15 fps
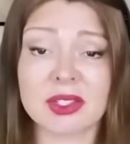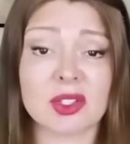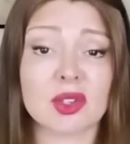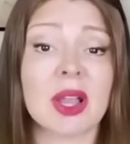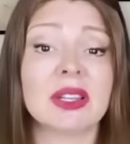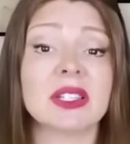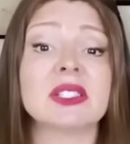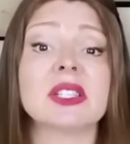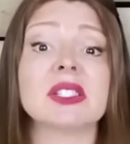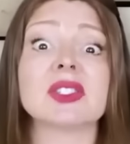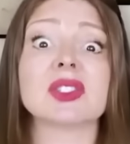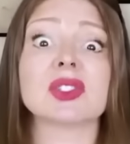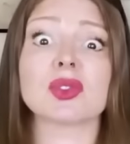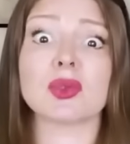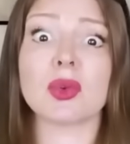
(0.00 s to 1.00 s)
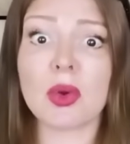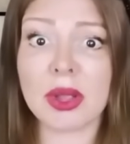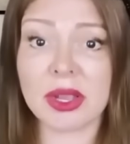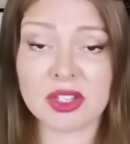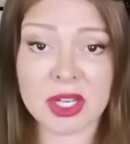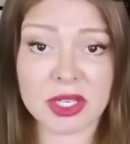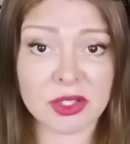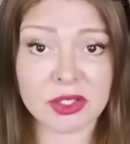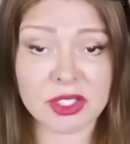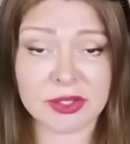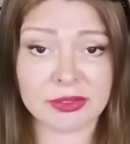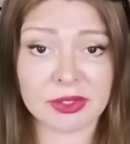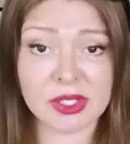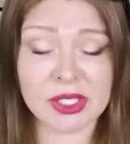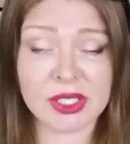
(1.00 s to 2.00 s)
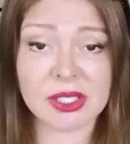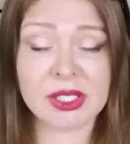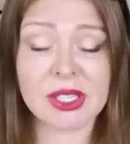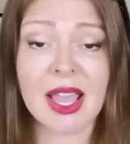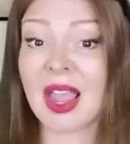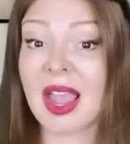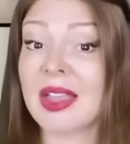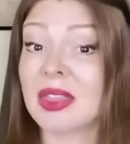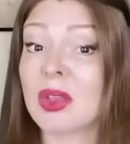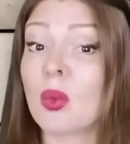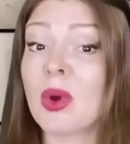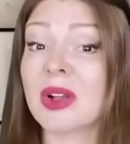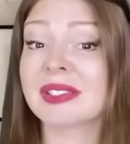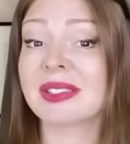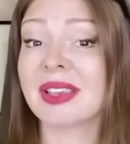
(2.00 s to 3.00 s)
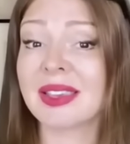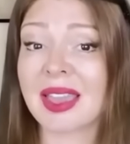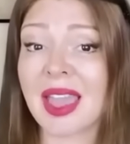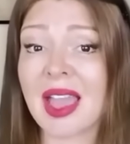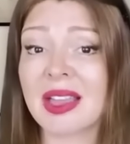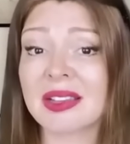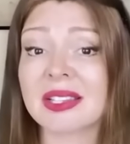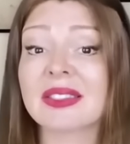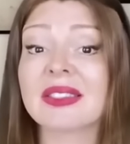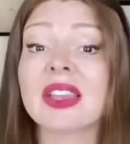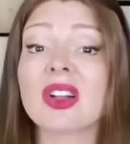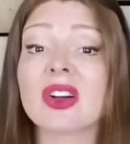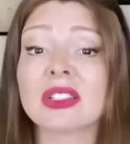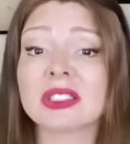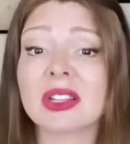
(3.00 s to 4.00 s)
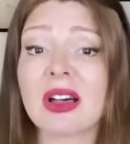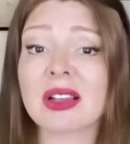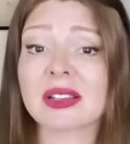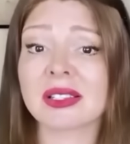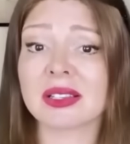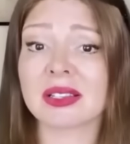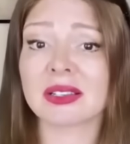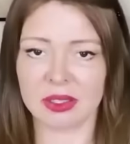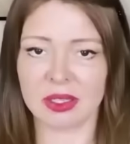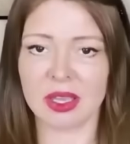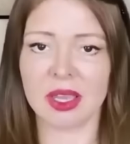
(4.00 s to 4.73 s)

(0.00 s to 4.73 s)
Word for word: they're trying to destroy gender differences, and the ones they can't, they call toxic.